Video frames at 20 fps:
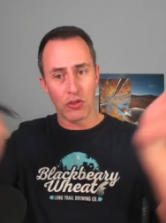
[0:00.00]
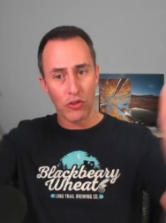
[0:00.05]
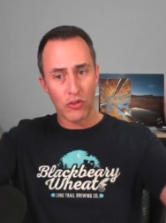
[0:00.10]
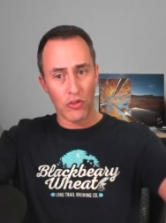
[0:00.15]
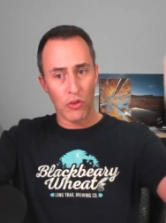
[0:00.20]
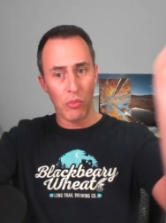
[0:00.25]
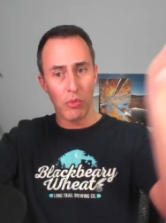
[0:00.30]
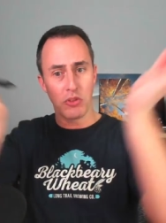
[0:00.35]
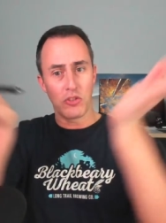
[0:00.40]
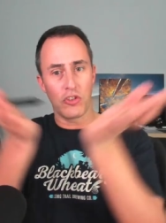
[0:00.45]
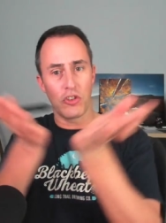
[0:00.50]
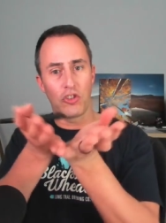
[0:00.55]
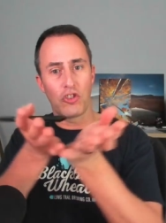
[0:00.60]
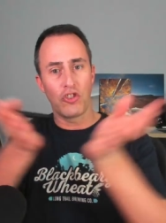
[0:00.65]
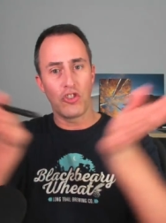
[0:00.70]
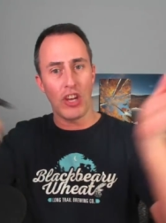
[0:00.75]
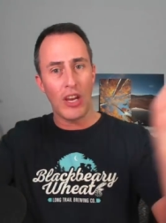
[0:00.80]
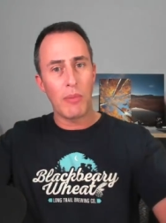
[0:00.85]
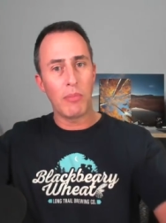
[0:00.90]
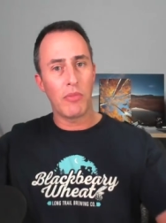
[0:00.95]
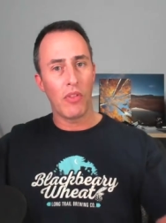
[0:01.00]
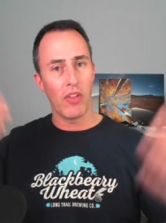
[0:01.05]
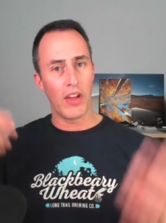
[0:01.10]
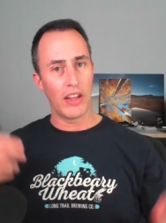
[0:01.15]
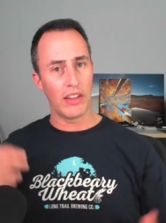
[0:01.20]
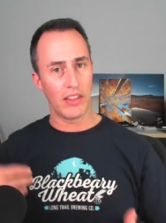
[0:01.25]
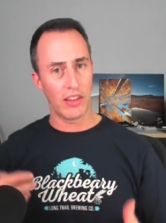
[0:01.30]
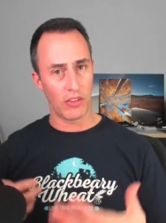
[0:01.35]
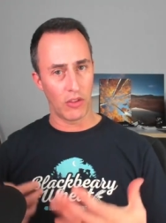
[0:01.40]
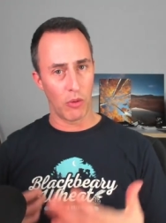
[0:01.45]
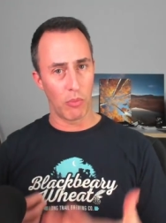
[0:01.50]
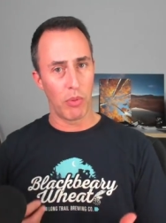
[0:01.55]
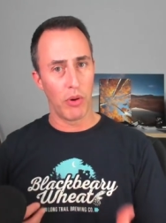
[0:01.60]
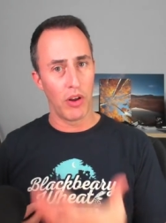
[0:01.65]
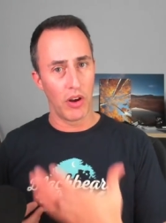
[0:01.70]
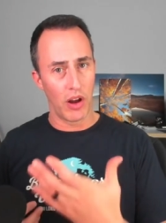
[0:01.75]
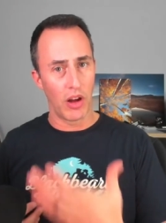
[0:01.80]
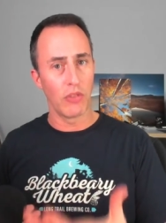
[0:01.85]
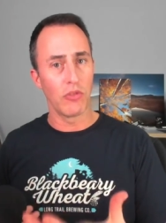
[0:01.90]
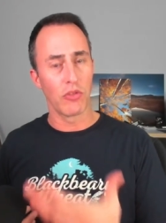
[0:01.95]
almost a shaped light that they'll
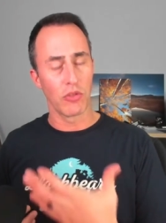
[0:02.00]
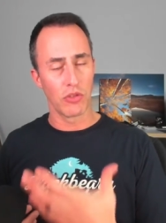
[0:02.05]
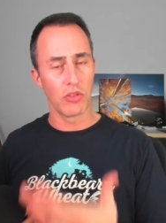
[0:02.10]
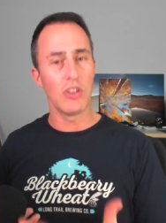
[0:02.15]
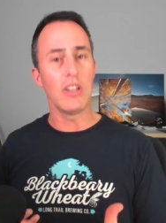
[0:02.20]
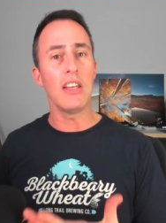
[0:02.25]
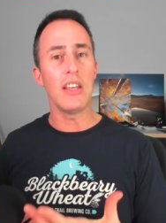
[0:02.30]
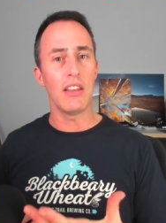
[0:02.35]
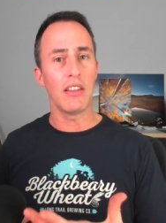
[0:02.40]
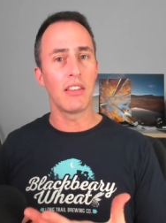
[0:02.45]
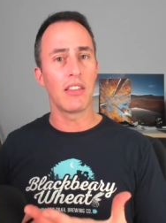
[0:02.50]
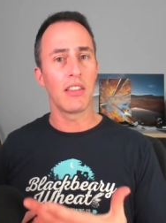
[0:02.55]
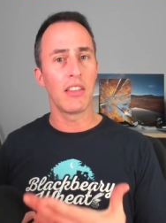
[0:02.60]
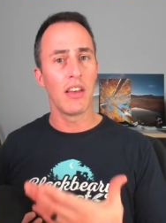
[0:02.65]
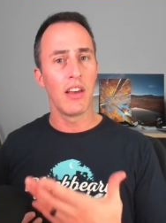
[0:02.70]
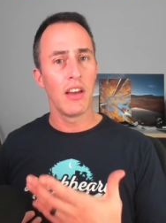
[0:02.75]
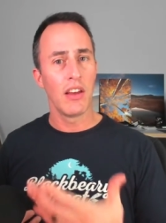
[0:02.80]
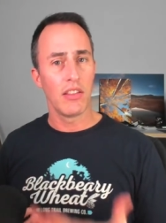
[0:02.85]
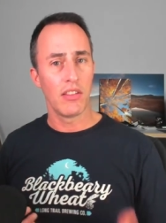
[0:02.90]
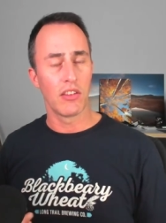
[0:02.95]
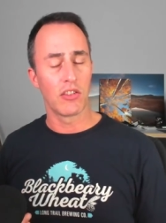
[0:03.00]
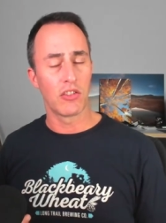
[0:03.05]
put underneath the